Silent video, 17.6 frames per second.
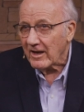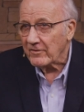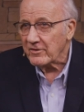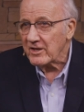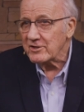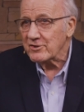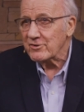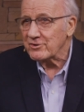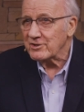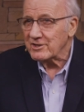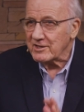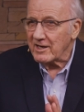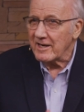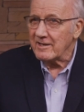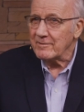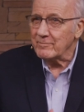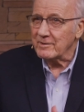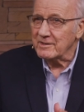Now, these are
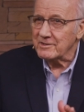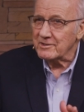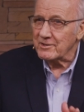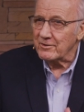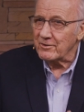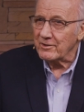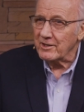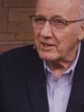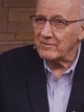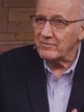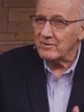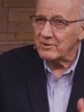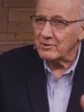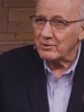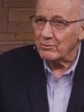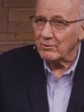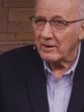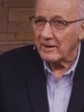statements that are
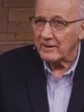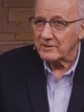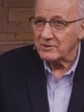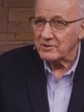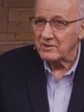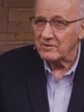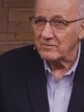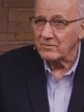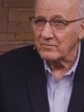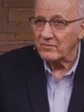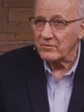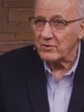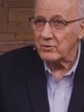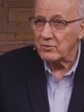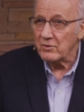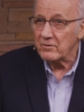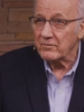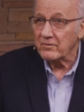given to us in
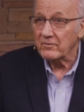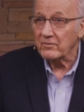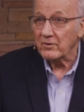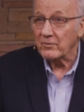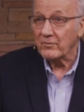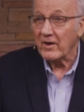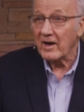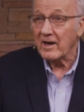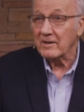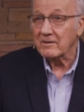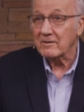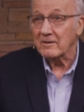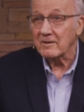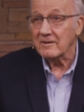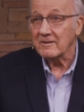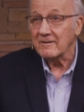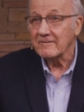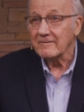view of the fact
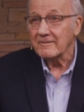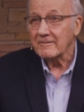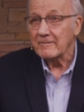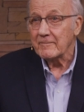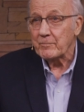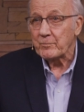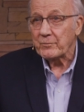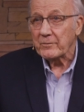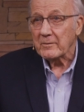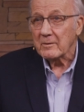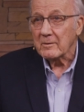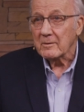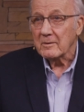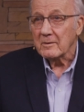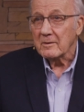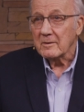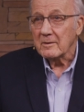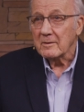that
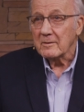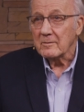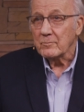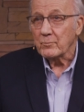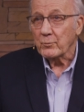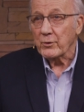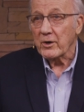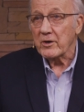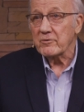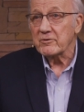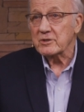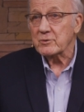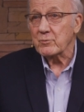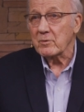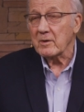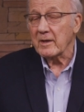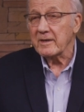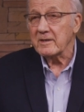prayer
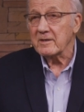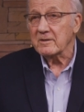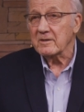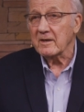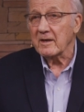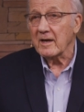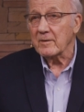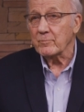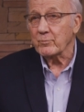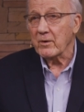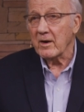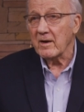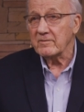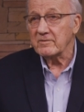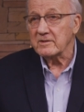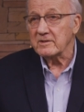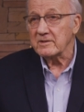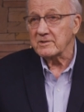is related to God
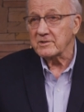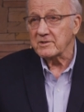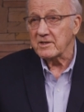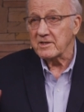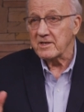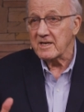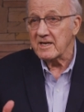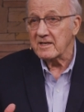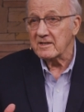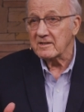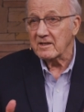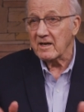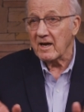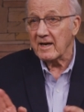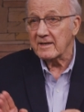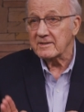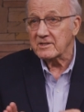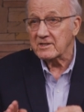providence, and
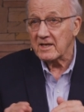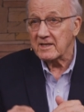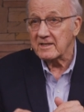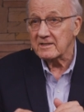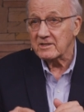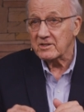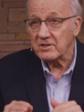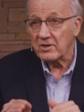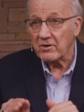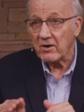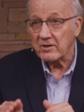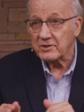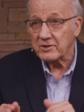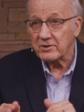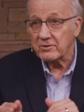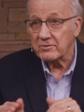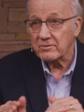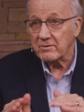yet God says there
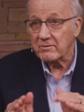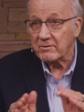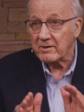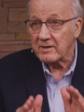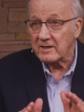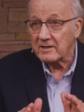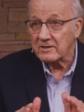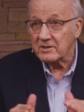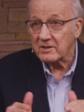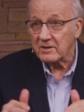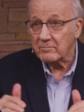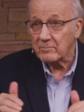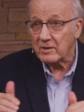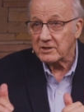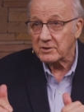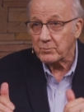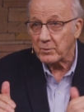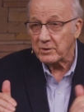are certain things
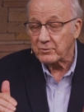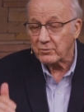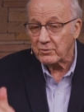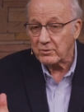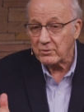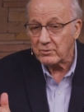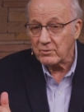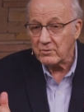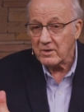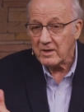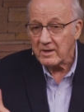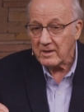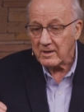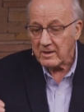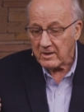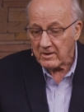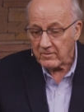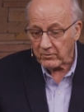that must be true
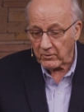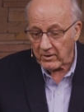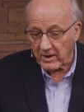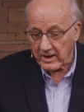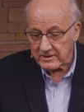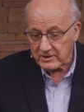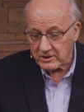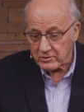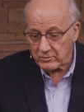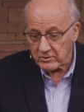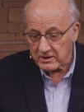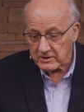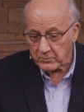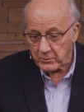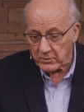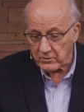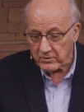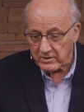for us to
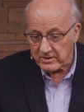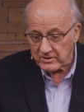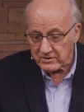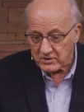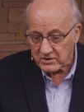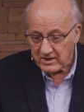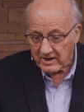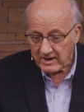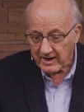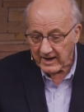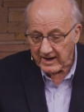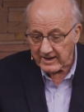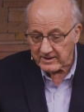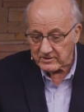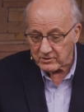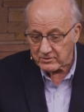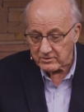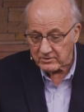experience
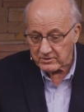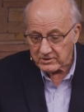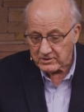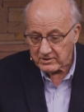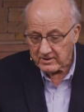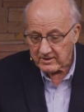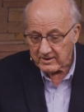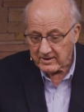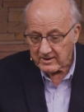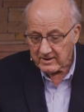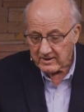answers